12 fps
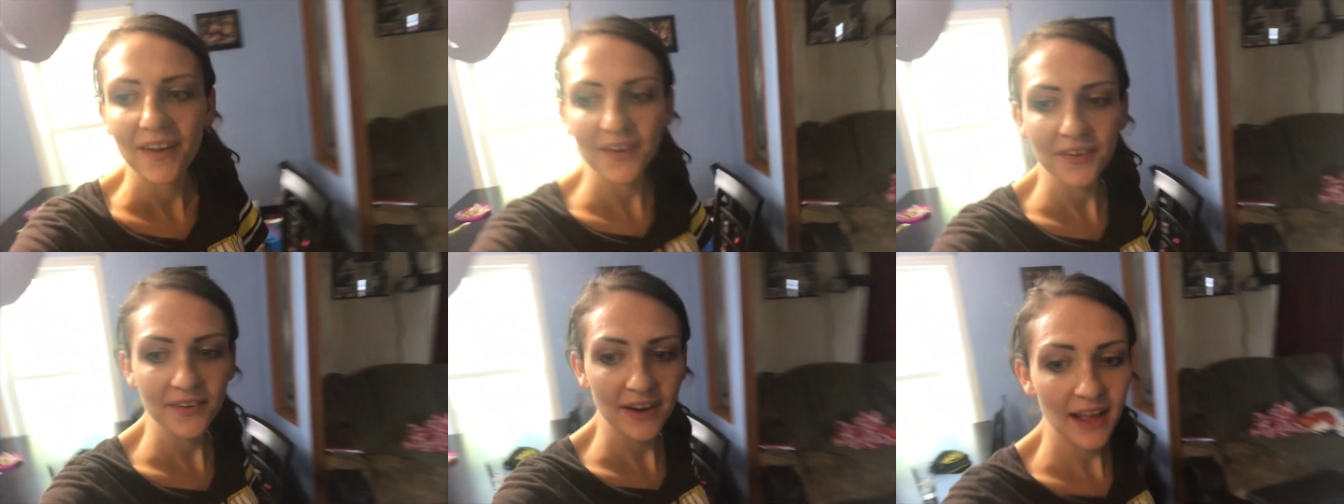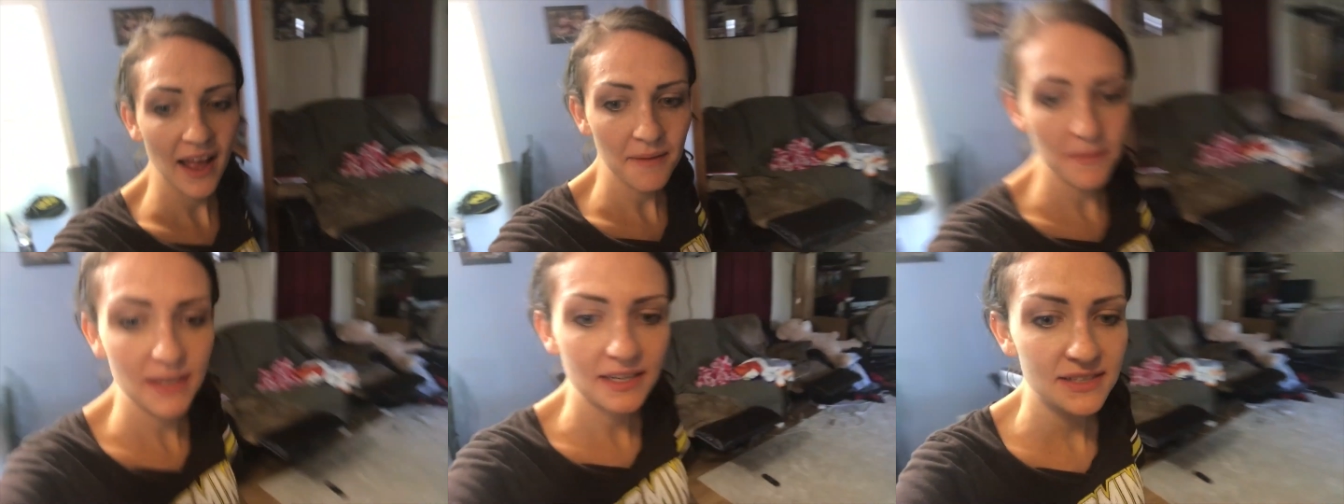All right, I
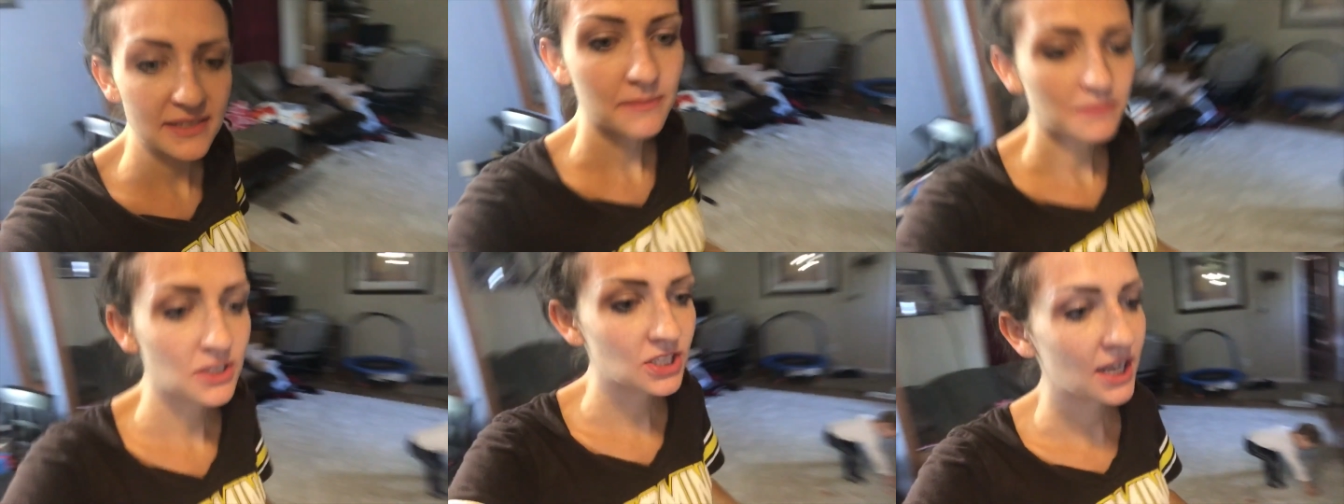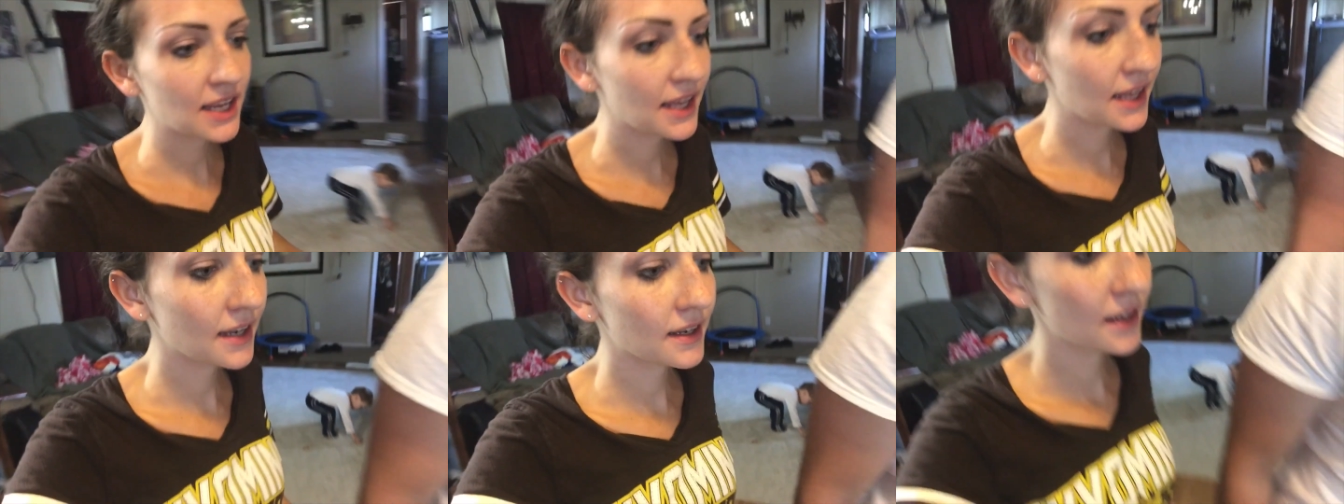made us some
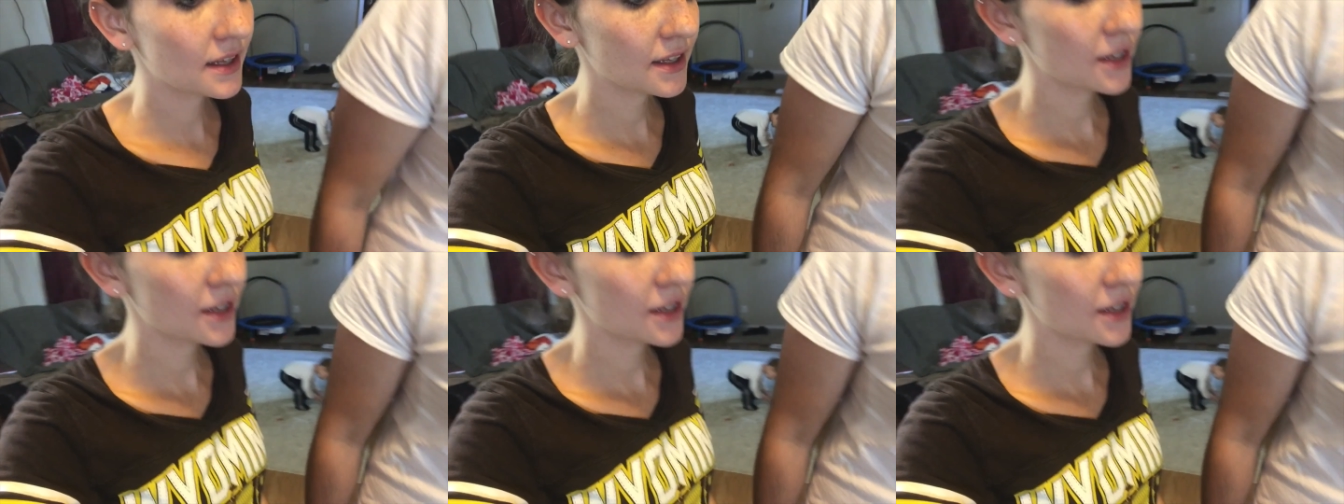chicken